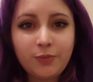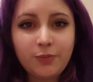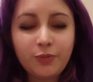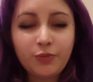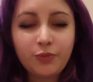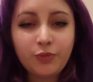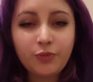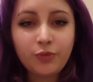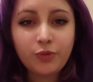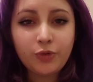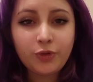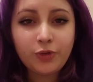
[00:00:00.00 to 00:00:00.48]

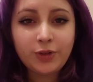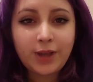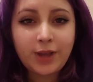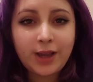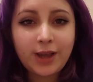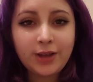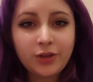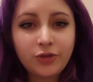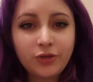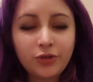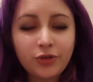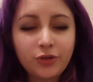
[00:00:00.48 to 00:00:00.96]

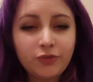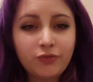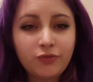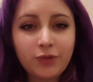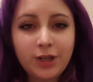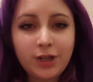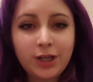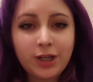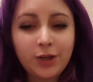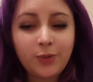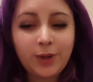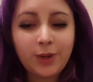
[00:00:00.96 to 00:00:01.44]
process just
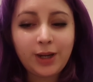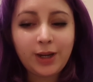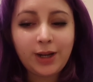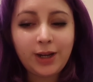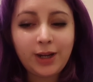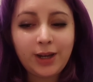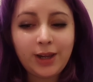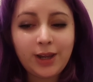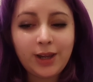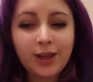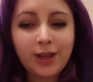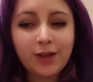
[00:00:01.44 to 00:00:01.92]
really
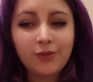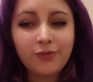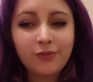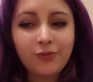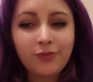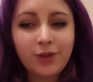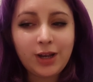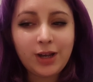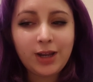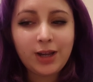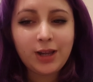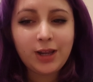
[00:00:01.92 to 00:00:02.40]
quickly, a
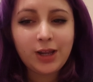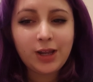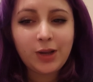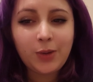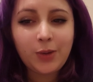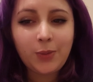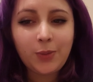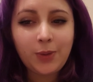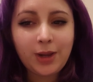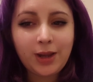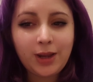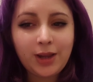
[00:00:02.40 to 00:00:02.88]
really
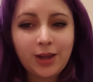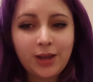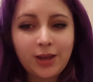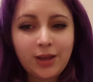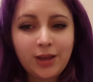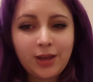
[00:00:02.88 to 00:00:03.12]
quick